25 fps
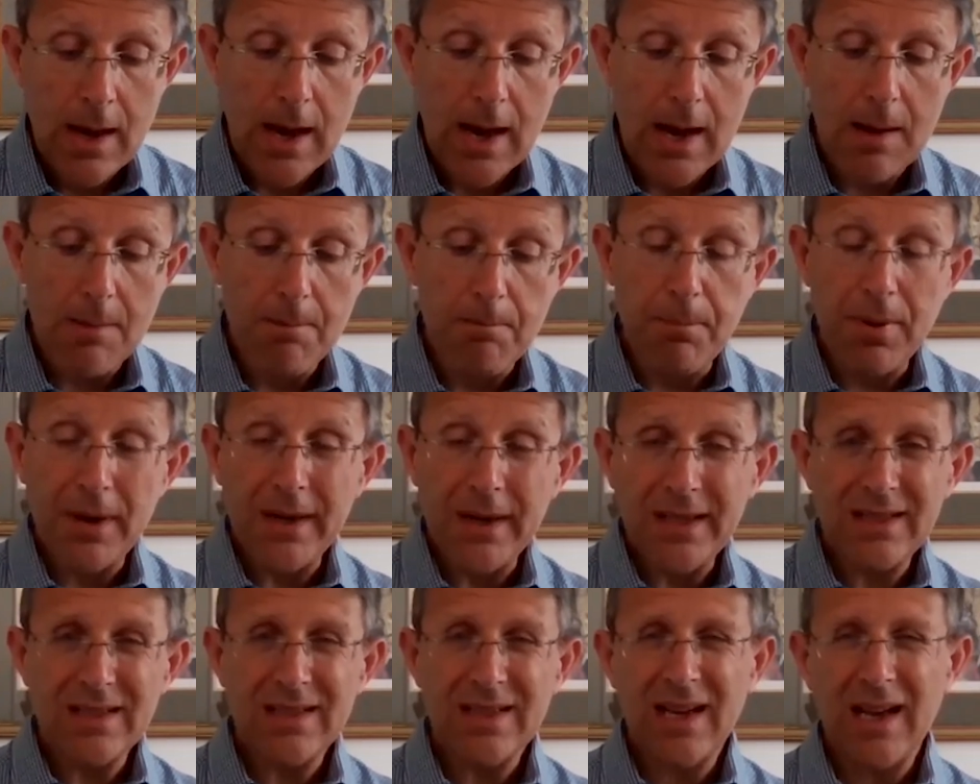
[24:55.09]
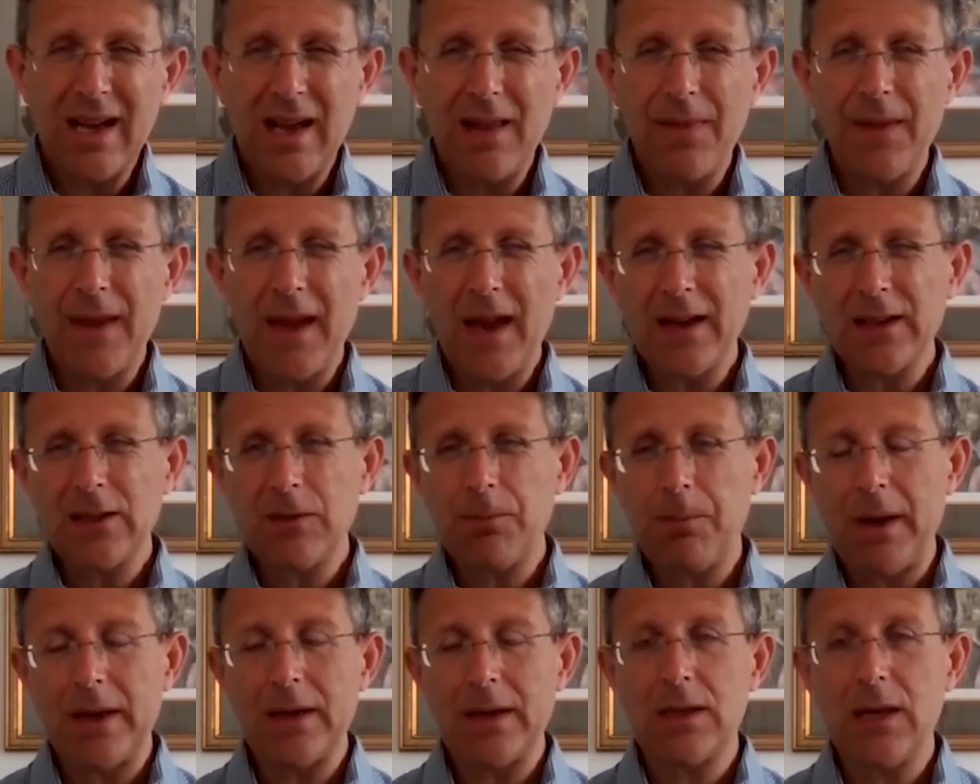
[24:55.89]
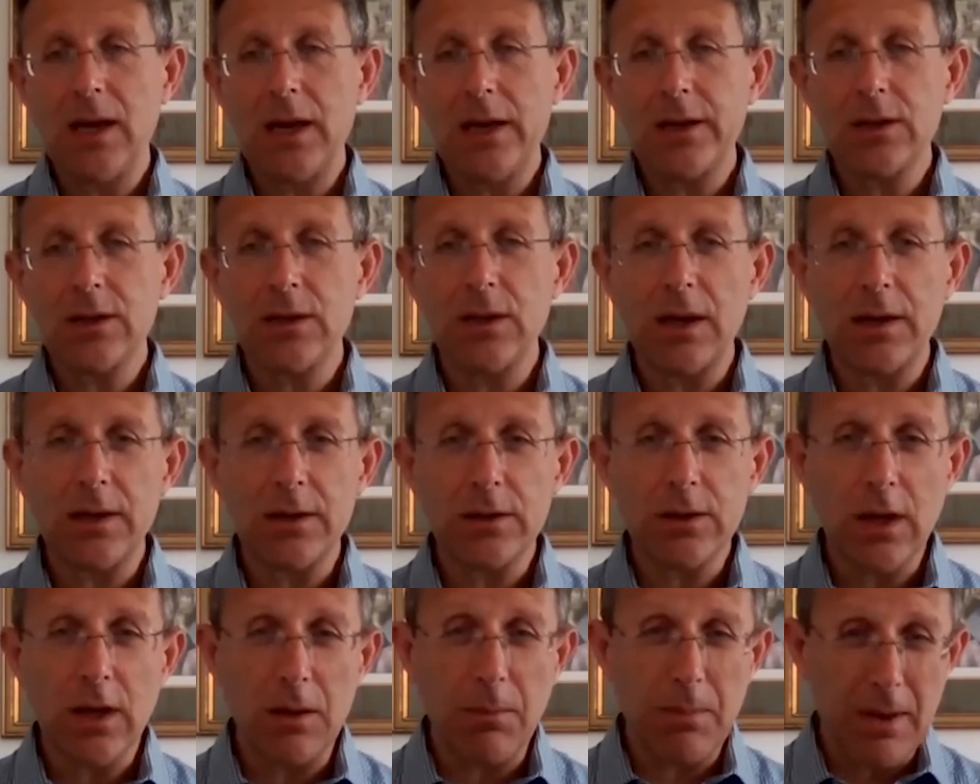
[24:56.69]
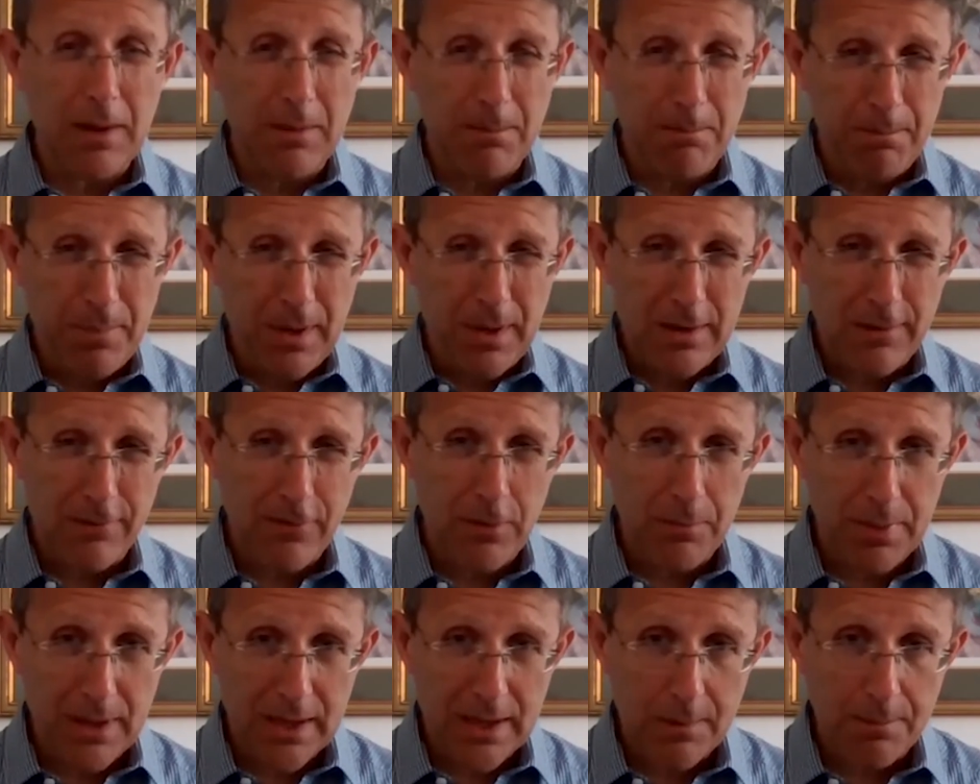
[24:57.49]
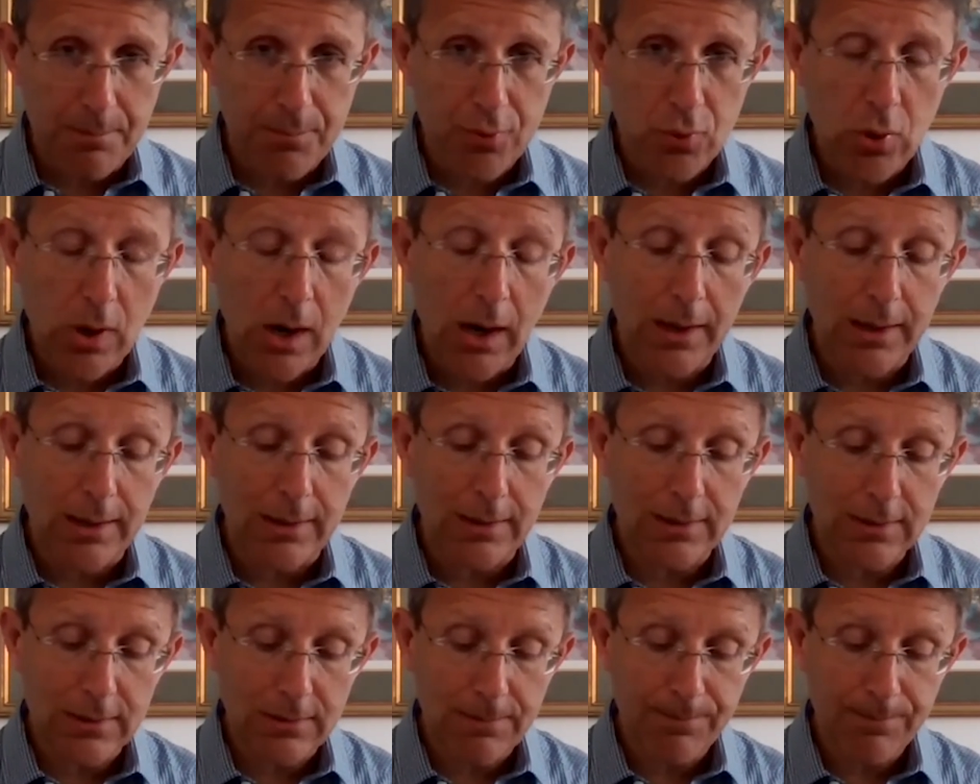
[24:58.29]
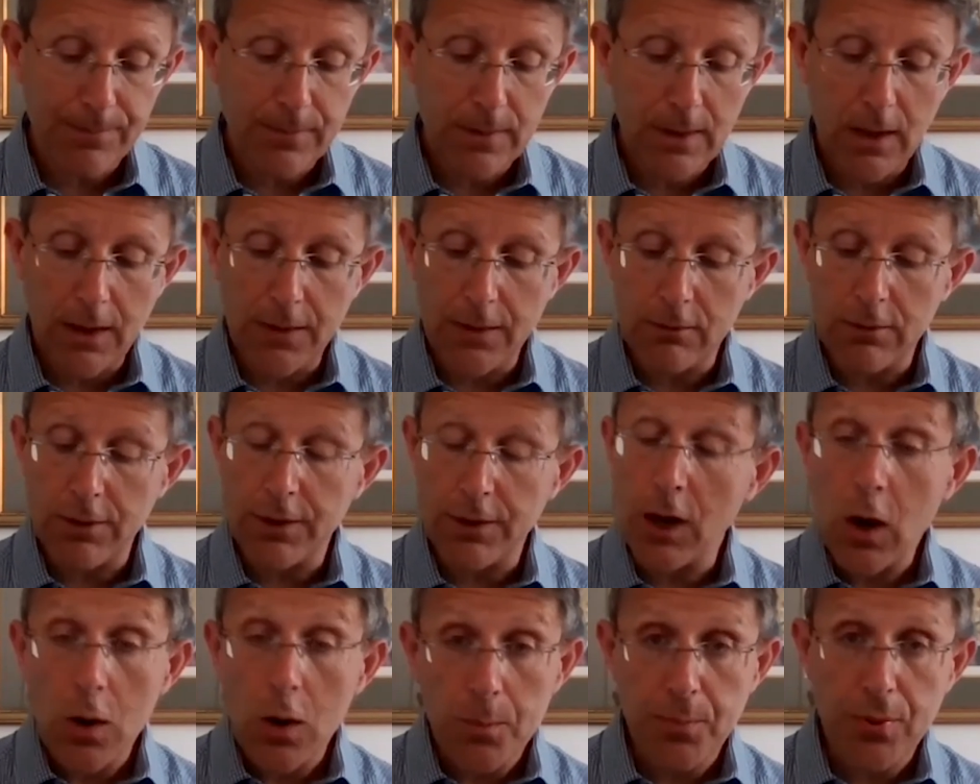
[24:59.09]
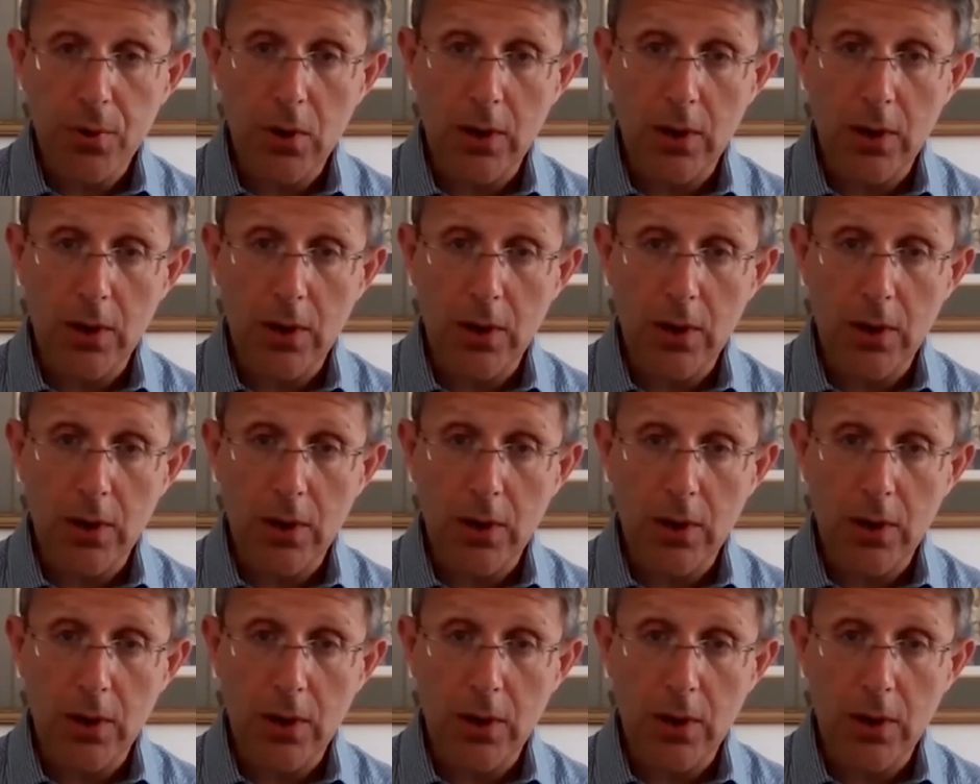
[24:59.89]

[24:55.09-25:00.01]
But in the expectation that it's going to be a bit of a bigger price, and there are no